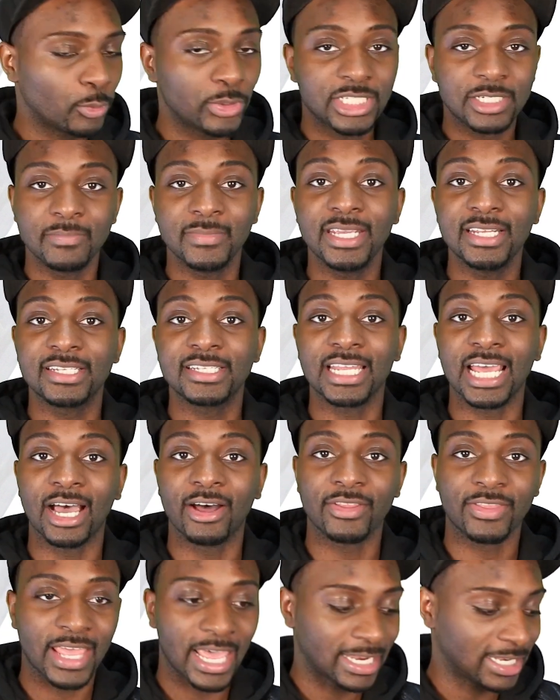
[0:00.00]
which means
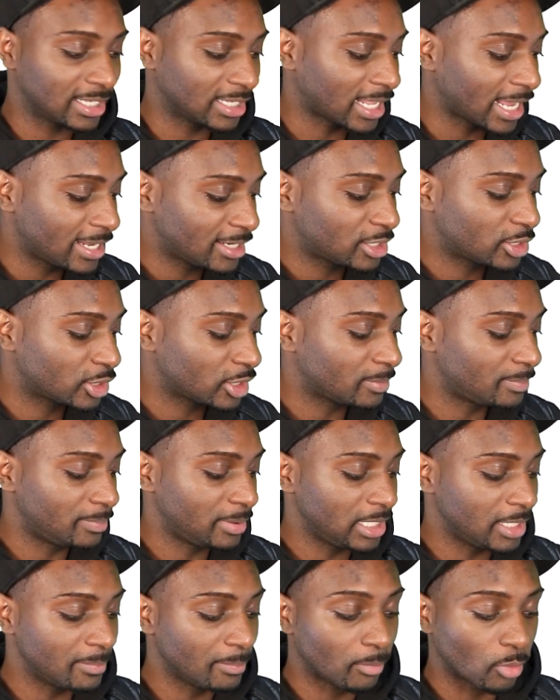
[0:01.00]
now that light could
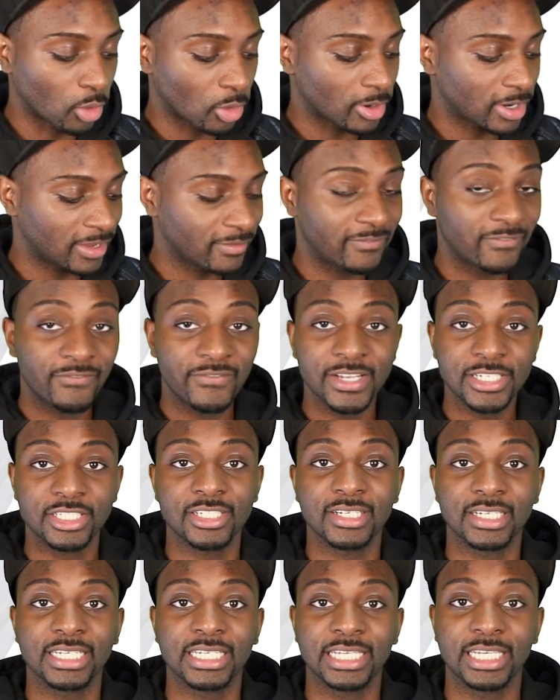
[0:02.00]
be more
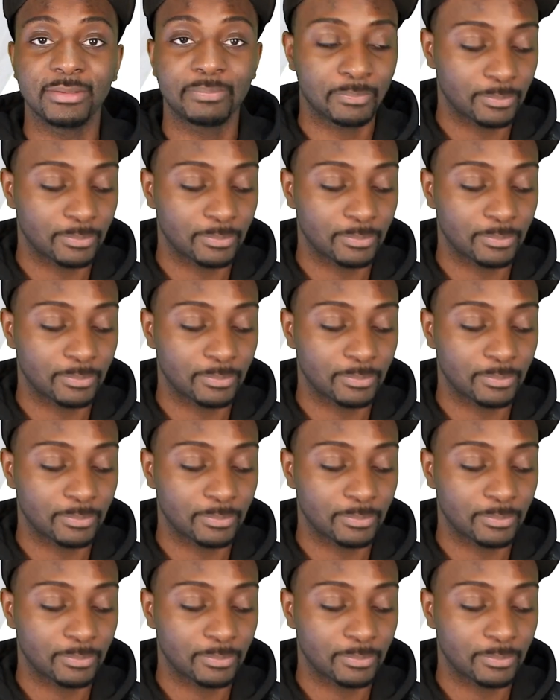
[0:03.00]
efficiently